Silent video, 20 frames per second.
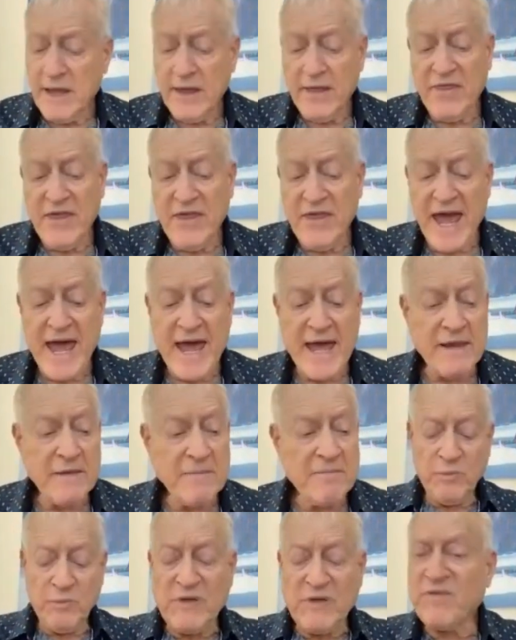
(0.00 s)
that
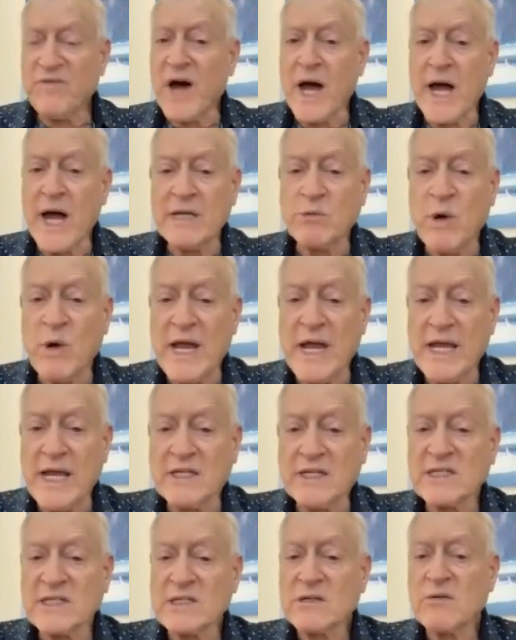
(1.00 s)
we find
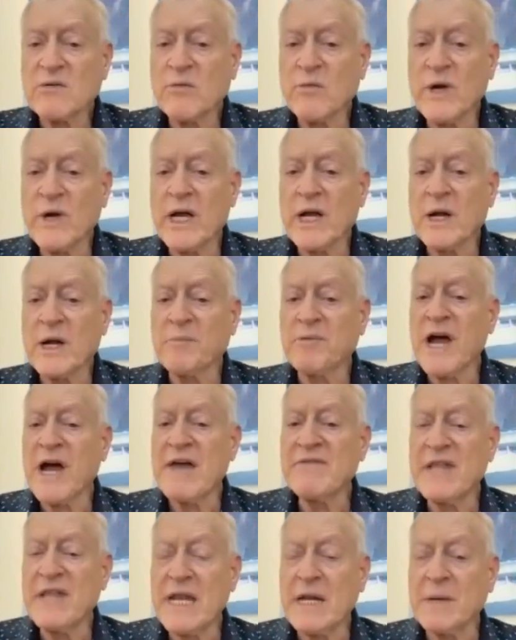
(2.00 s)
ways where
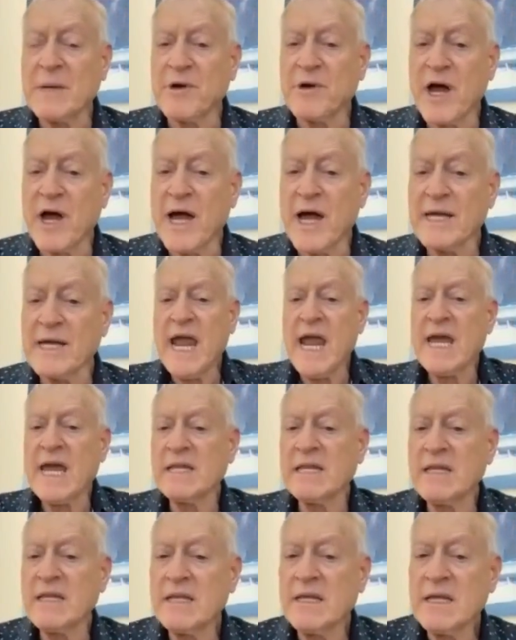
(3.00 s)
private enterprise
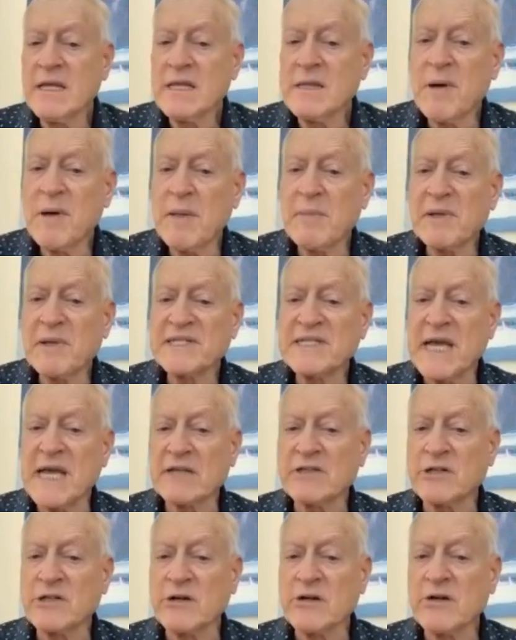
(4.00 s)
and public
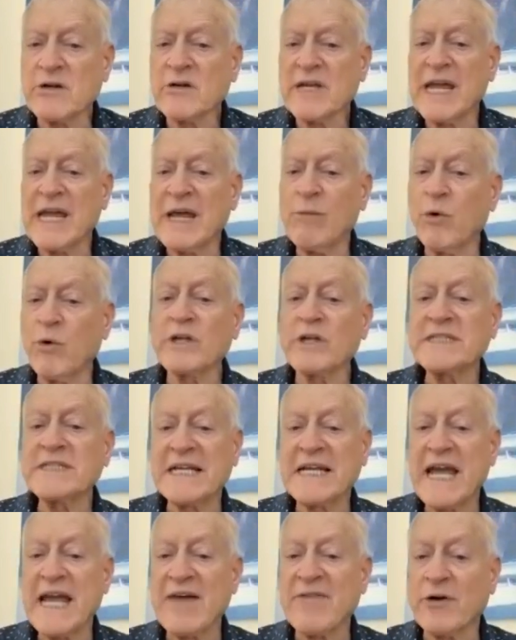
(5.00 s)
sector can work
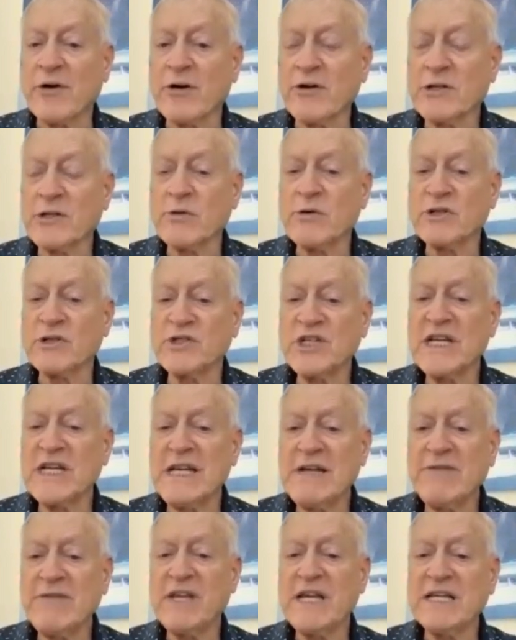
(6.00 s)
together to
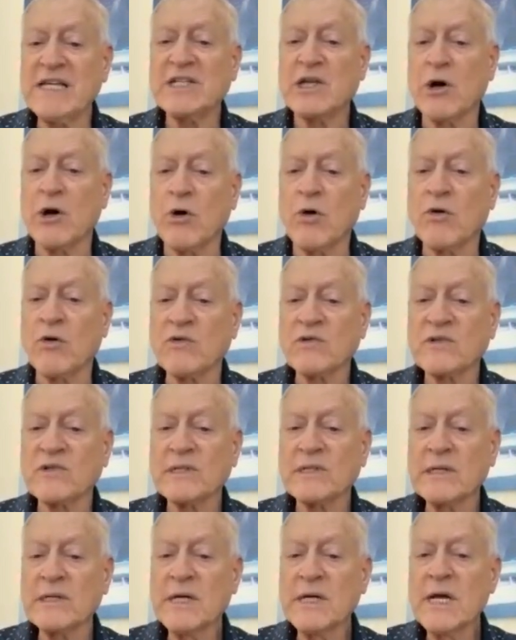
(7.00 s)
achieve these
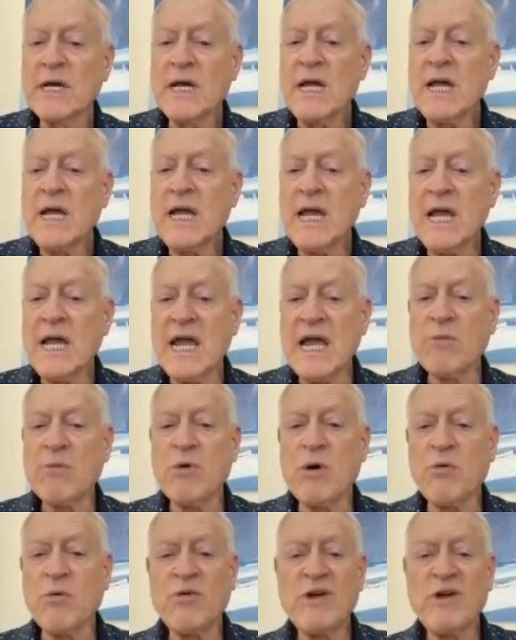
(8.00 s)
goals. And what